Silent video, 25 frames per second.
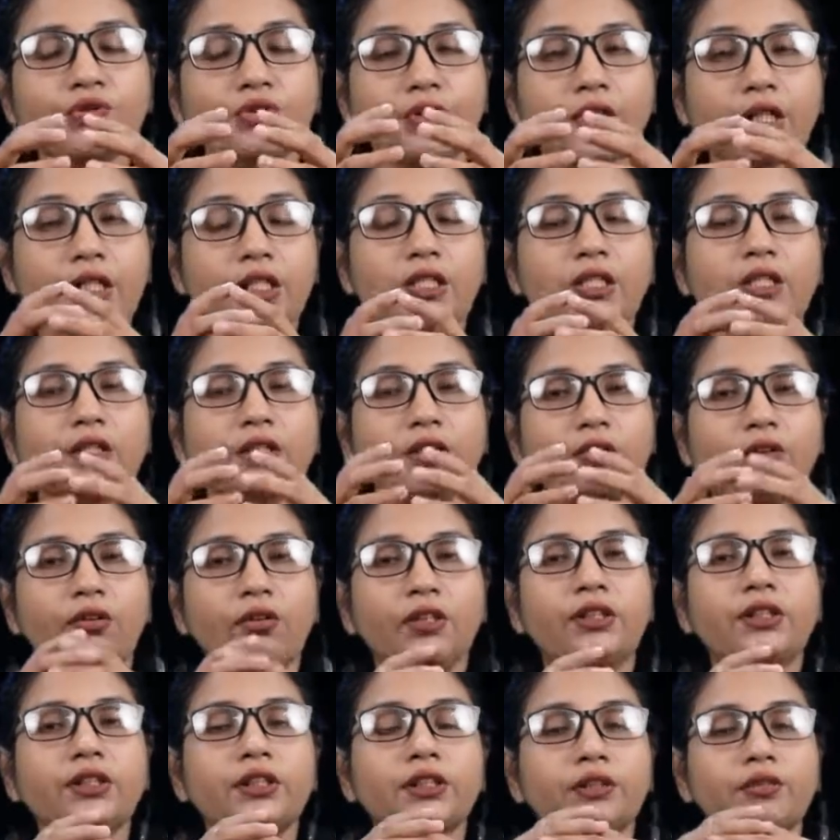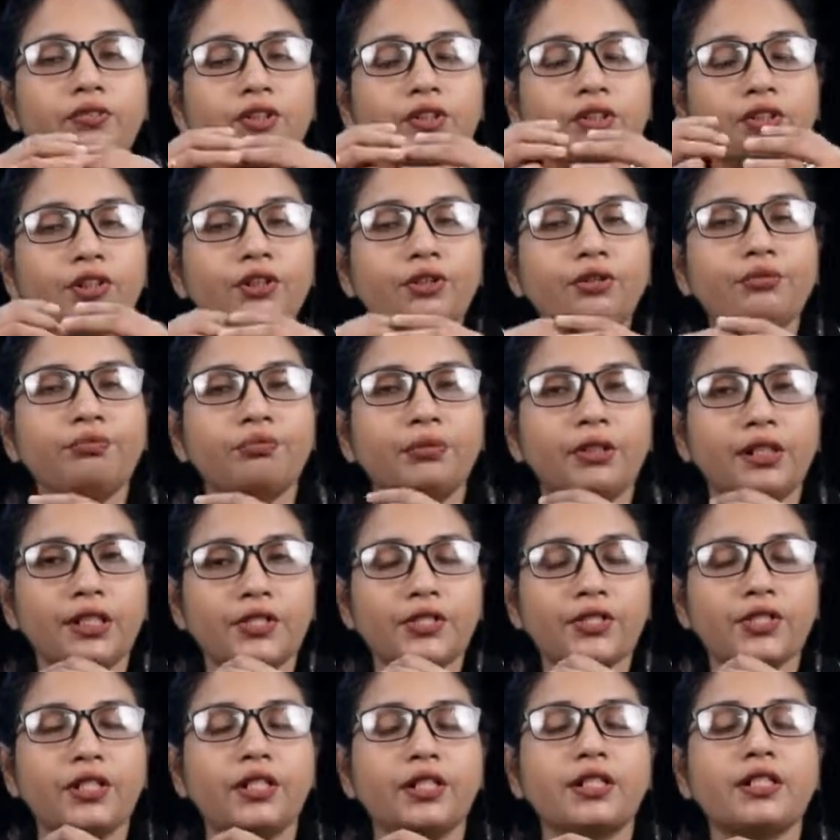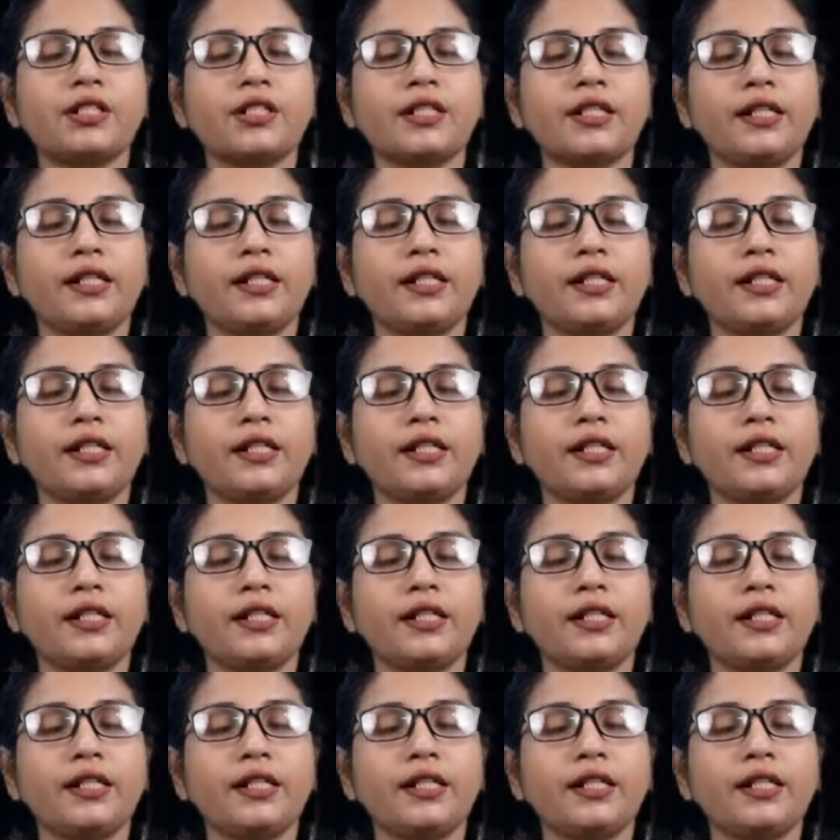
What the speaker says: trusted colleagues of the chief ministers,